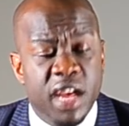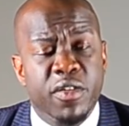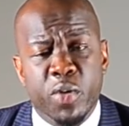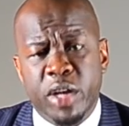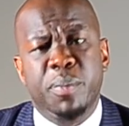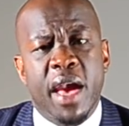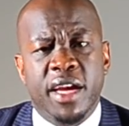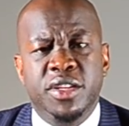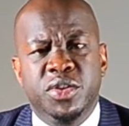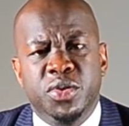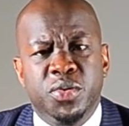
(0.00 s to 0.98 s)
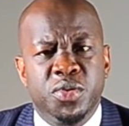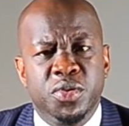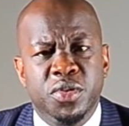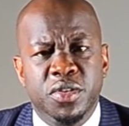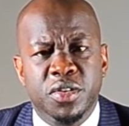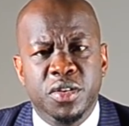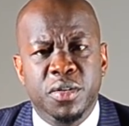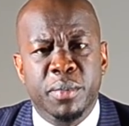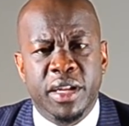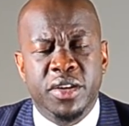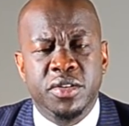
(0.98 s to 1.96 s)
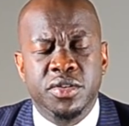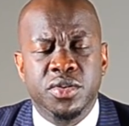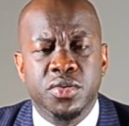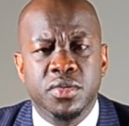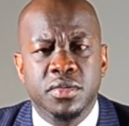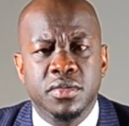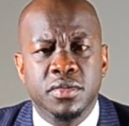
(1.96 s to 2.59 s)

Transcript: never went back to medical school.